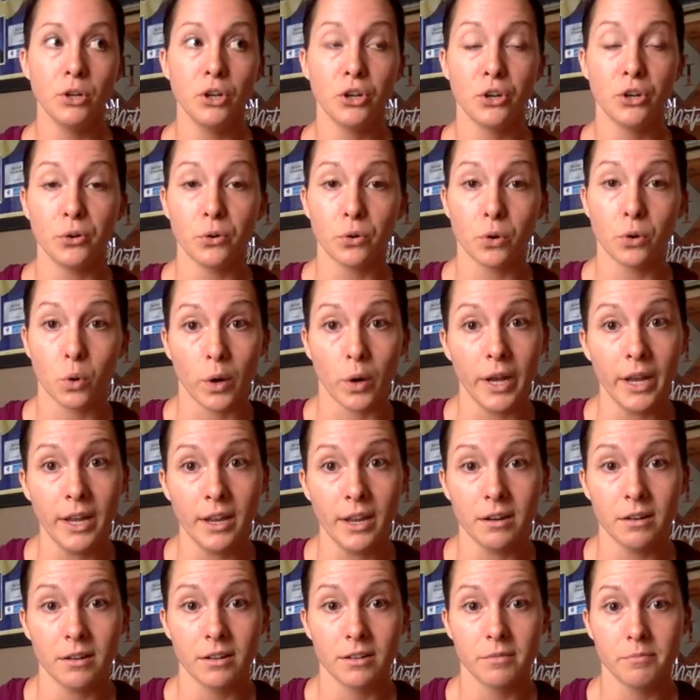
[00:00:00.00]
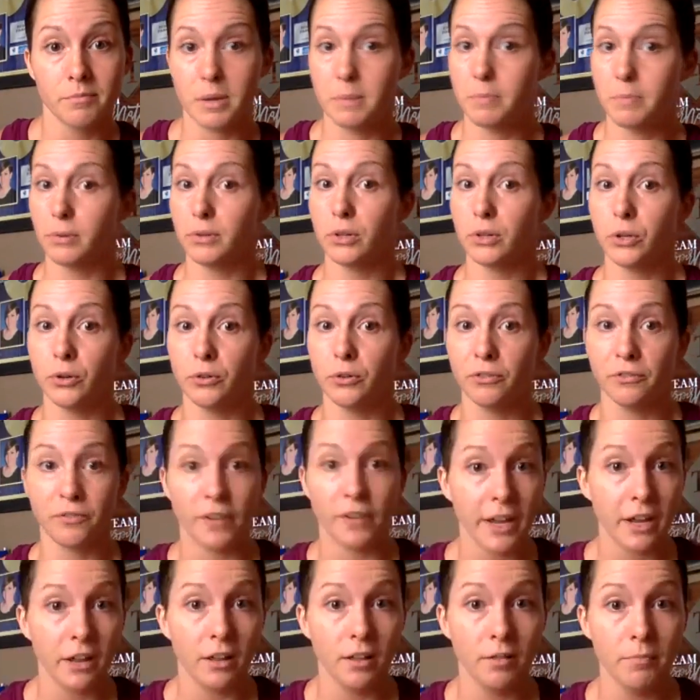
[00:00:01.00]
who quit, people who
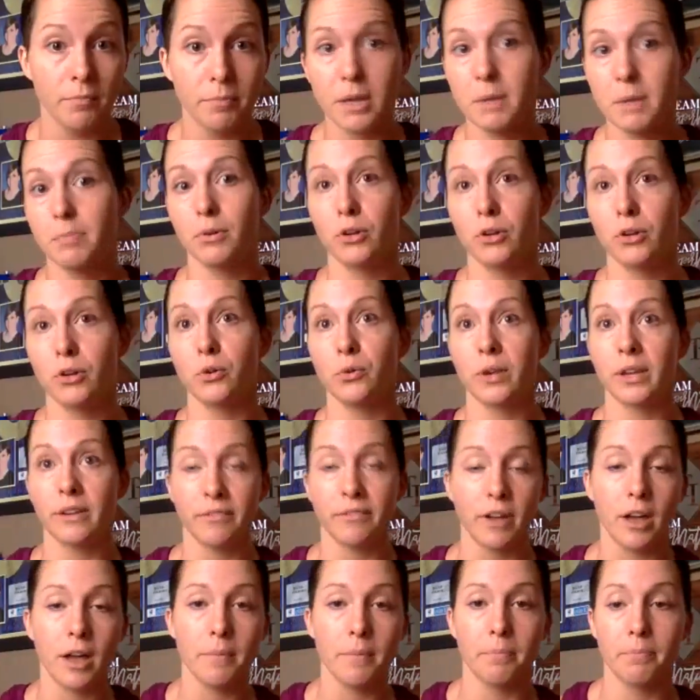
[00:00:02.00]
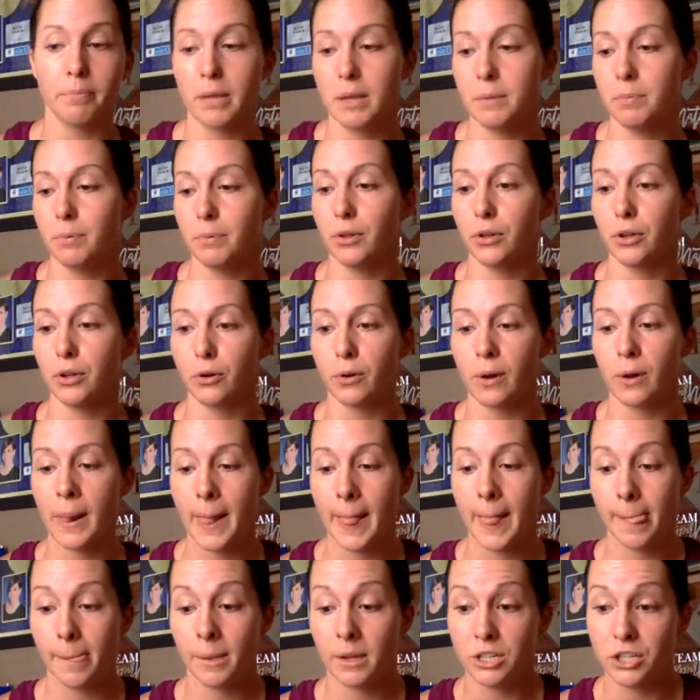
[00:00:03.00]
fail, people who give up, people who
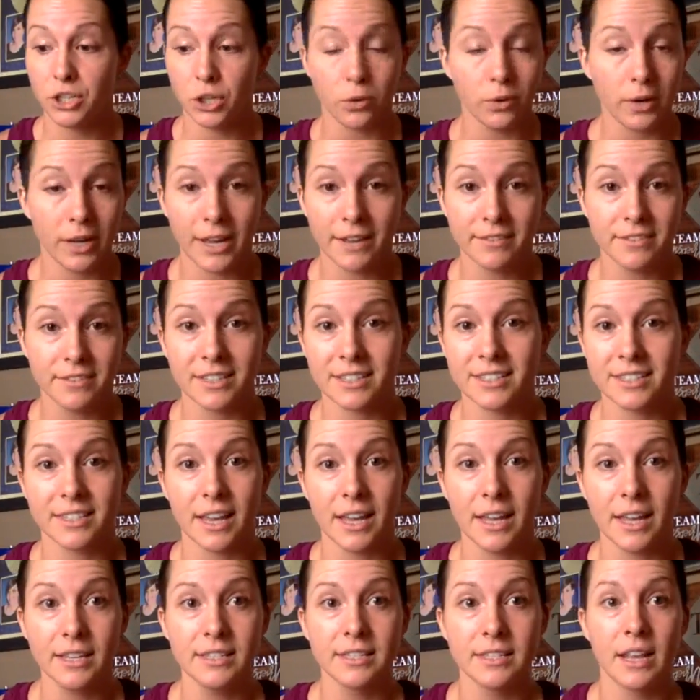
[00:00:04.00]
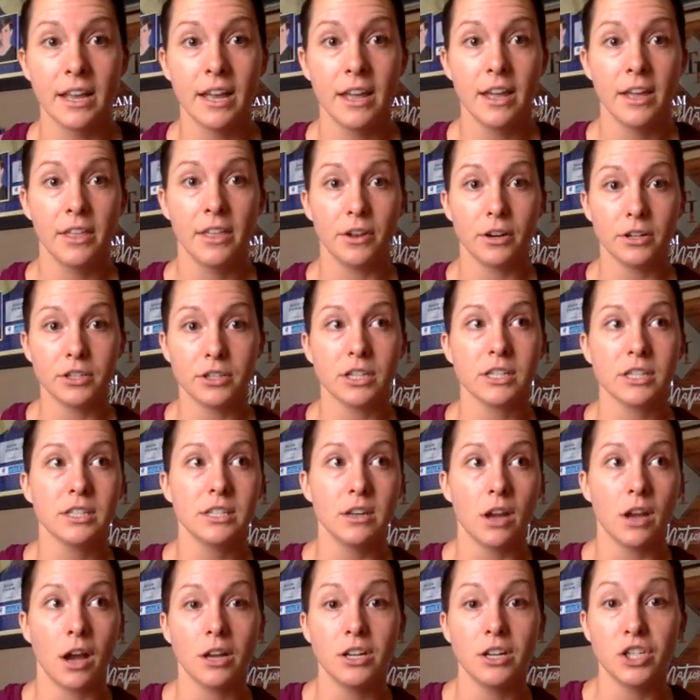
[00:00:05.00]
don't have success. They're just
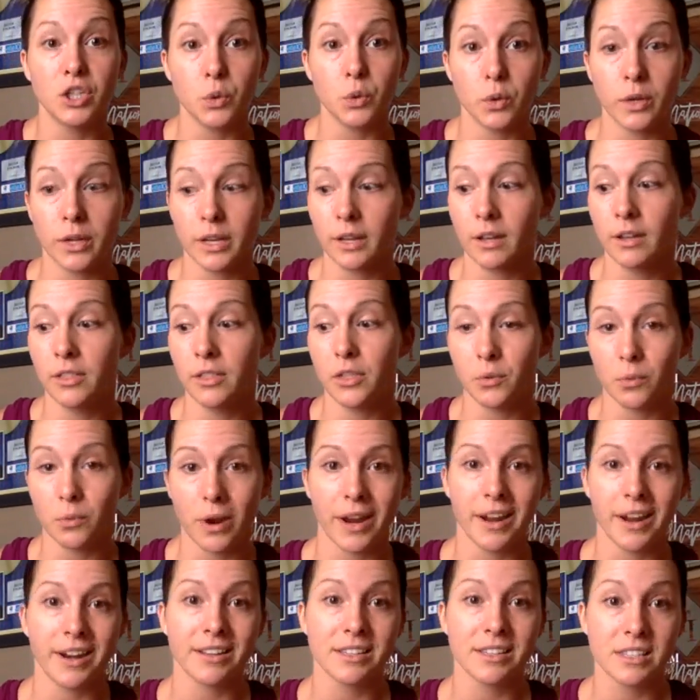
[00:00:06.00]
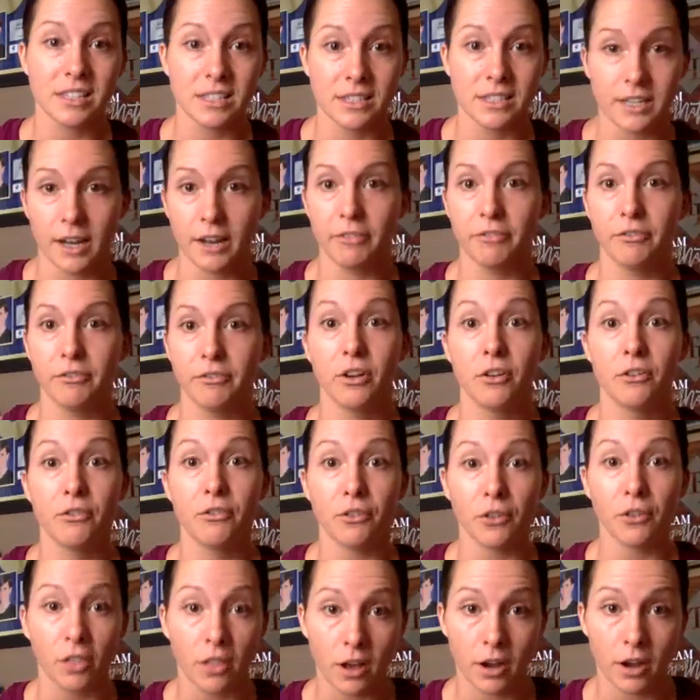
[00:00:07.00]
not doing the right stuff
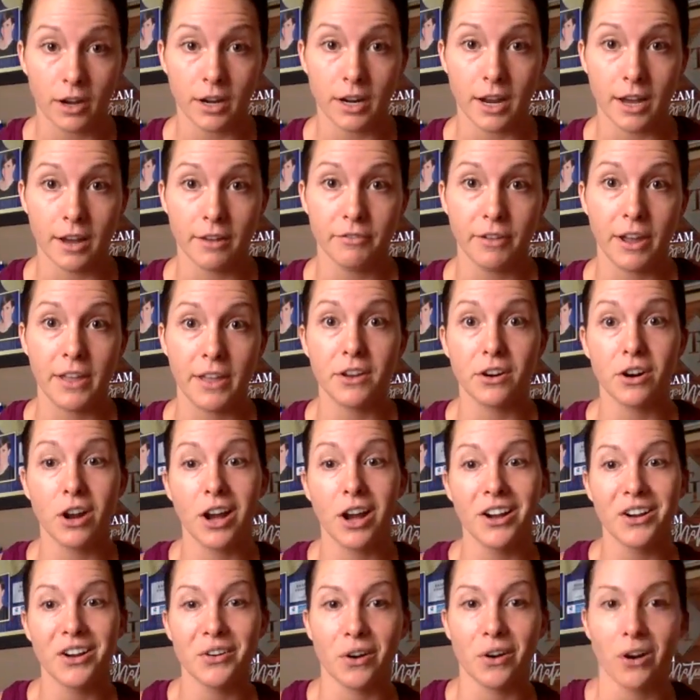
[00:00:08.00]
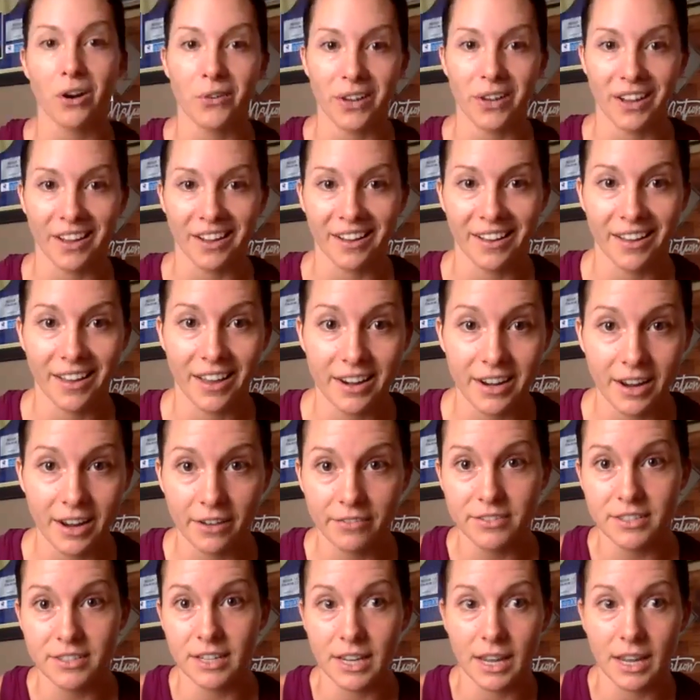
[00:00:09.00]
for long enough, and they're not growing
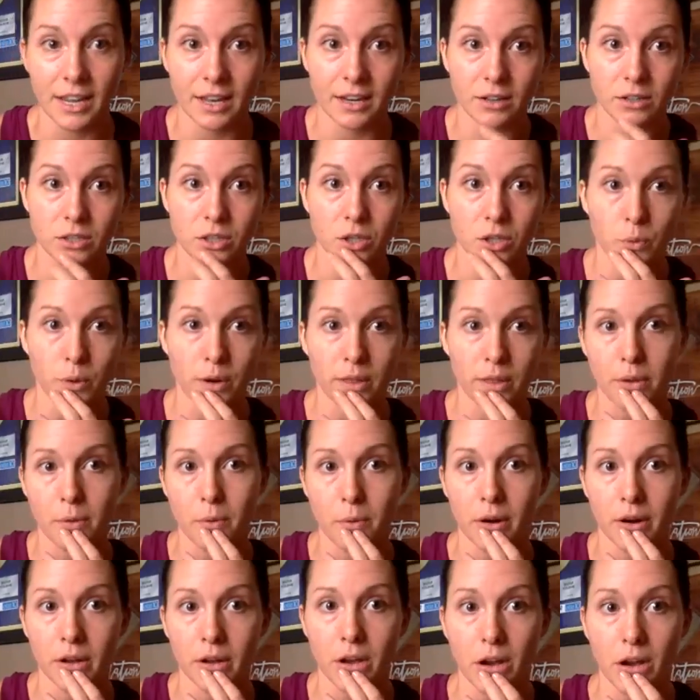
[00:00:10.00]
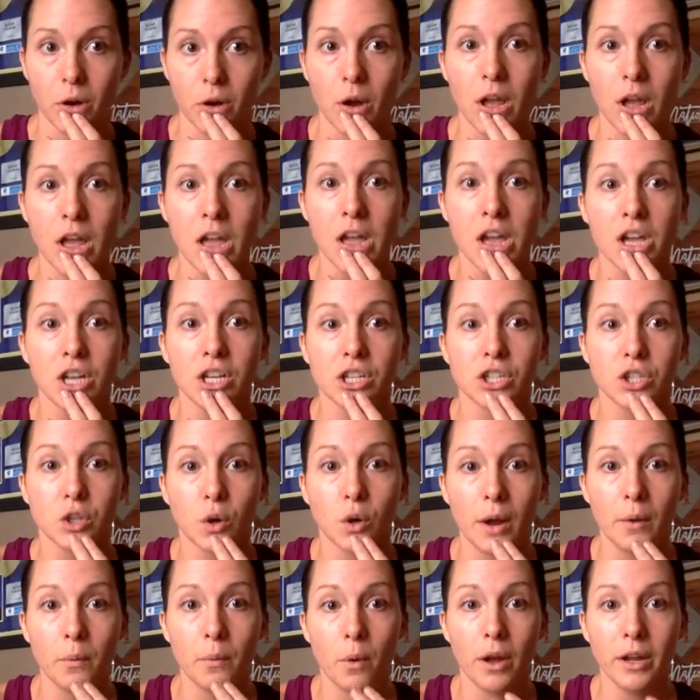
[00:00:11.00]
enough to get to where they want to go. So
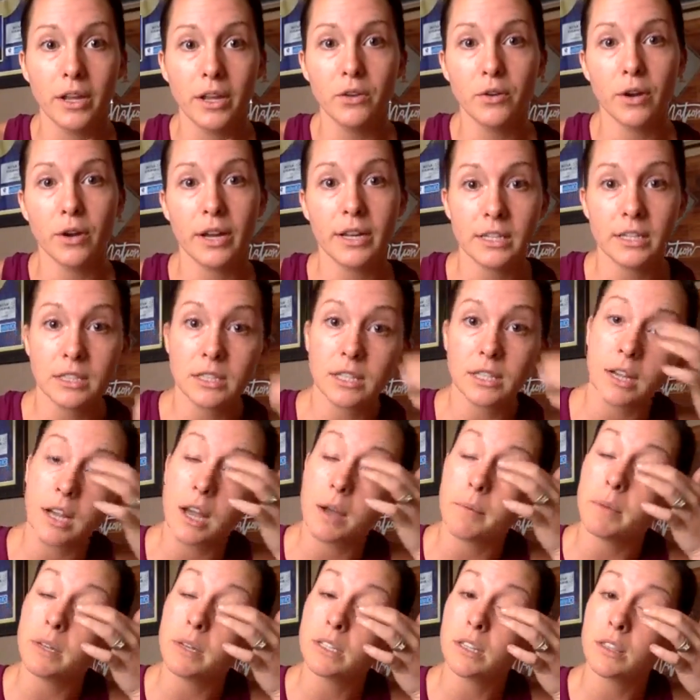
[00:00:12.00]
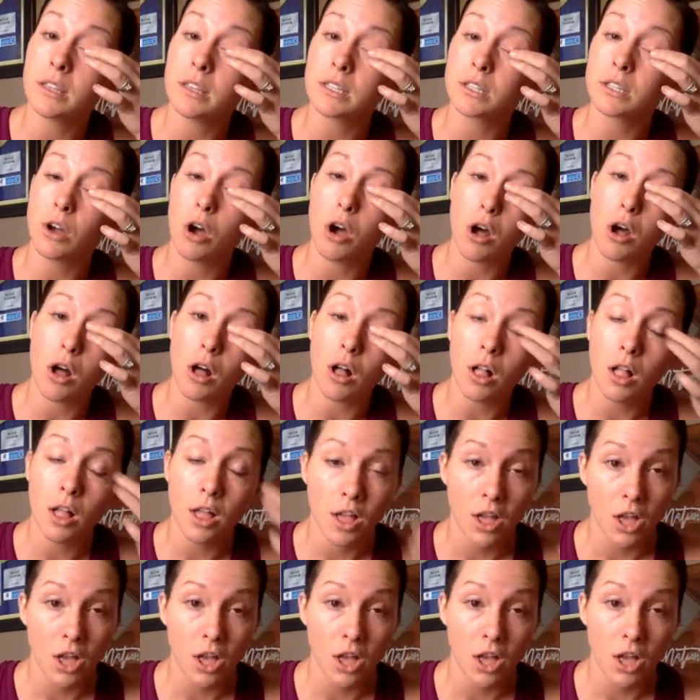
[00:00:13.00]
I want you guys to come into this call